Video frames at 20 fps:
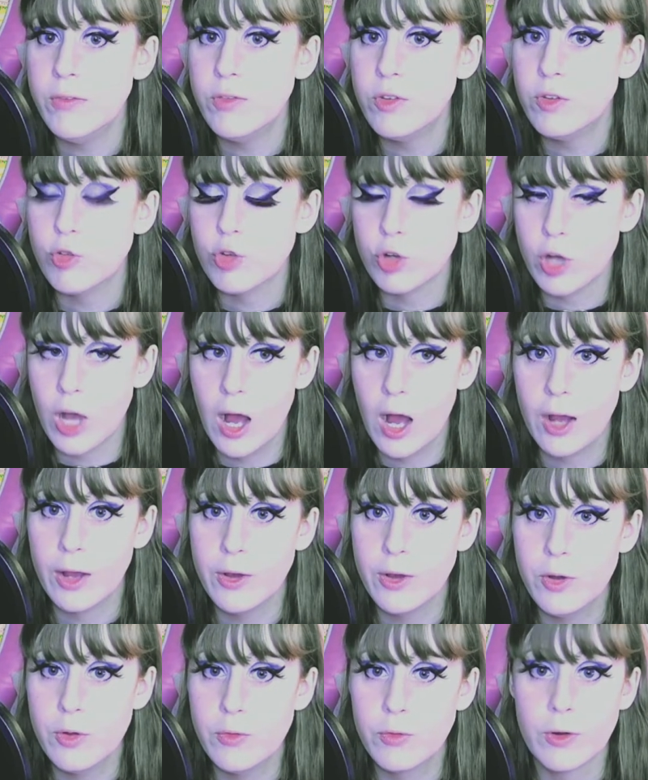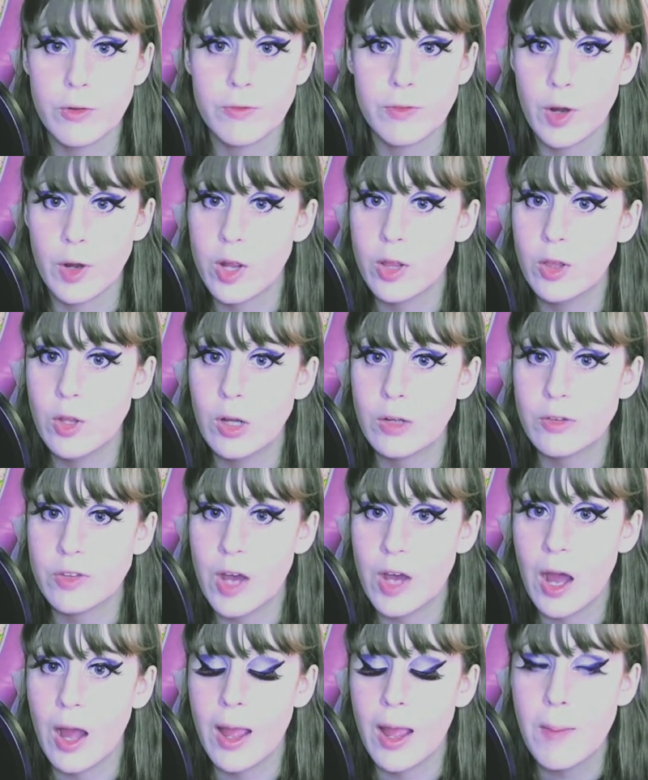in Chicago for a very long
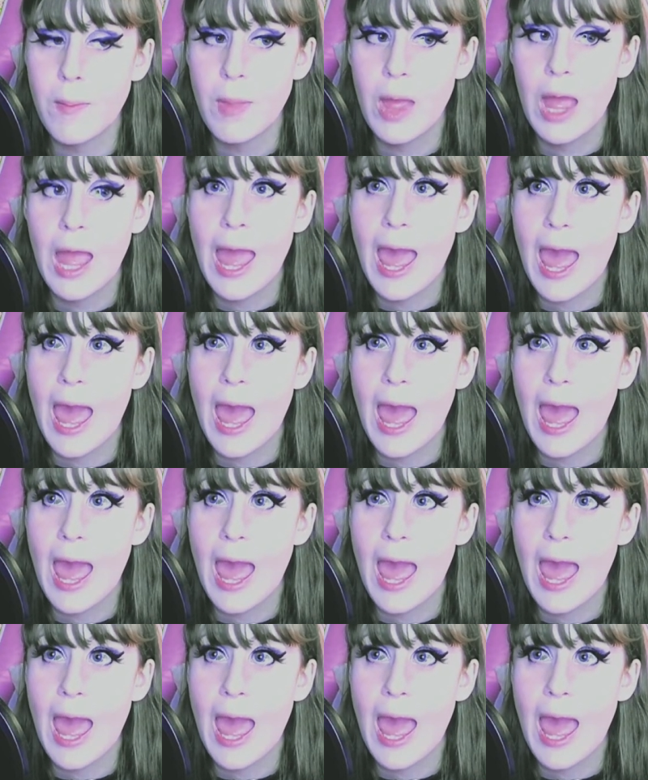time,